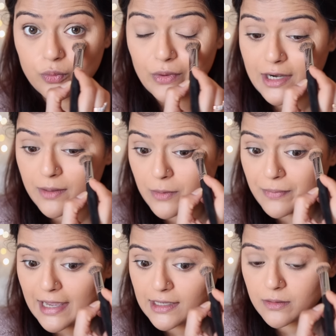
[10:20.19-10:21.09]
when I'm
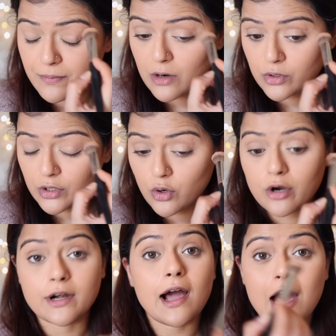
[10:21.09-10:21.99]
applying the powder
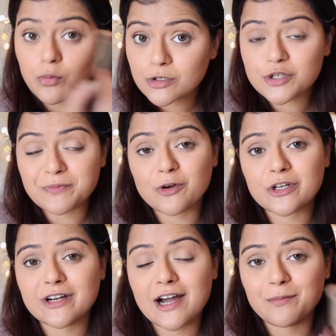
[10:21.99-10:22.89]
on how much
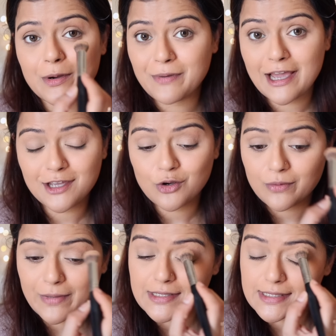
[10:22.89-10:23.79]
powder I'm applying
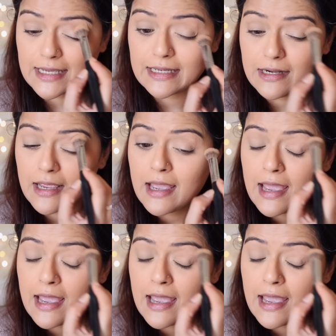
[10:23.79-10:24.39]
on my skin.